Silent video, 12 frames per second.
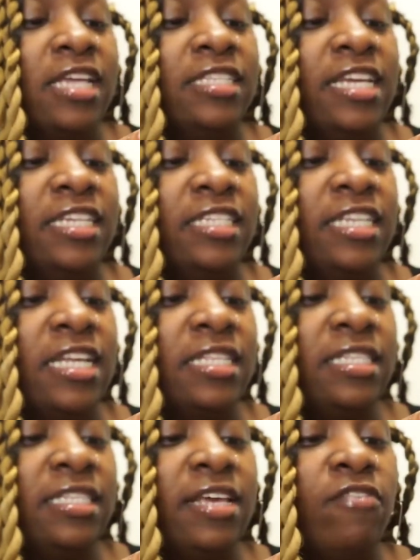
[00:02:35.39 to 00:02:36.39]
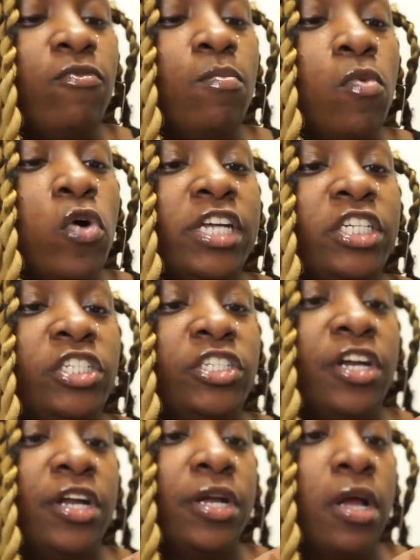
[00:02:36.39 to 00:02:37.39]
It's intensive
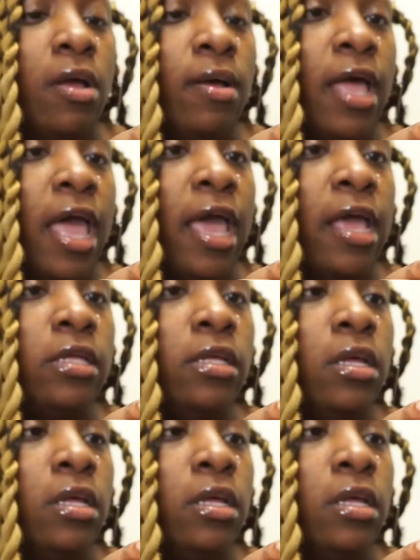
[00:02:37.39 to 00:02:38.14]
moisture. Okay,